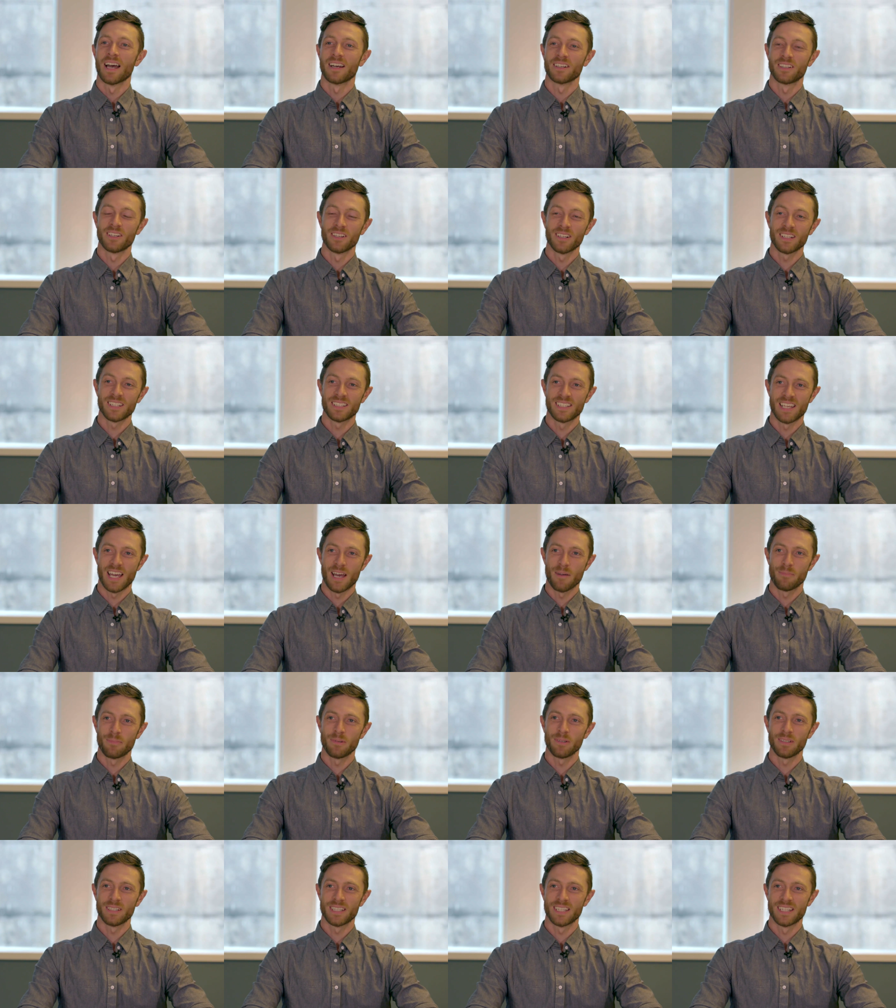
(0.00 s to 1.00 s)
A good
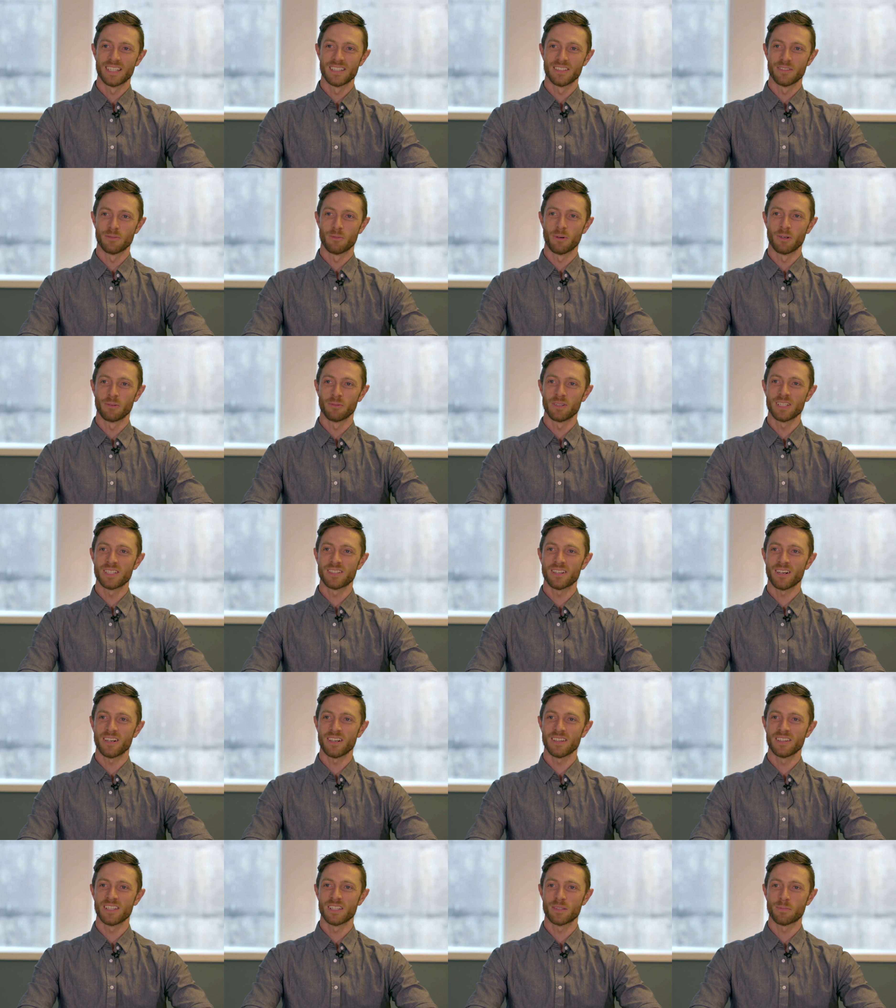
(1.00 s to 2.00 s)
example is when we
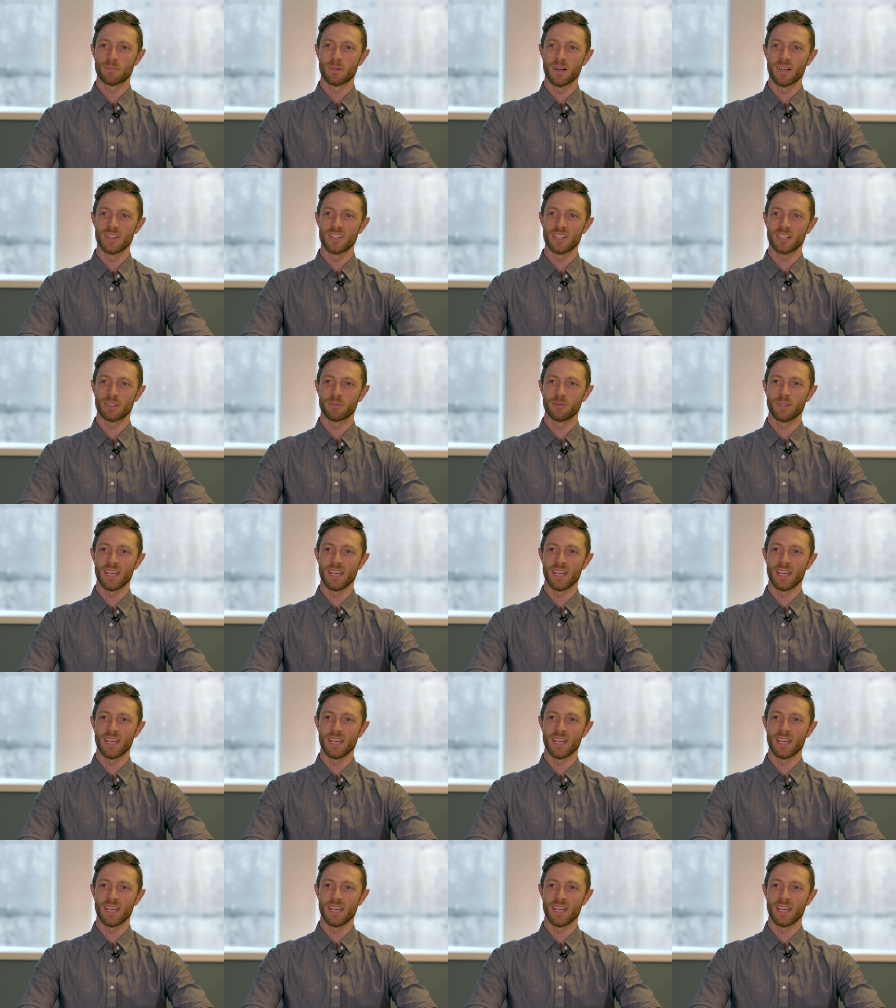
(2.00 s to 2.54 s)
started this project,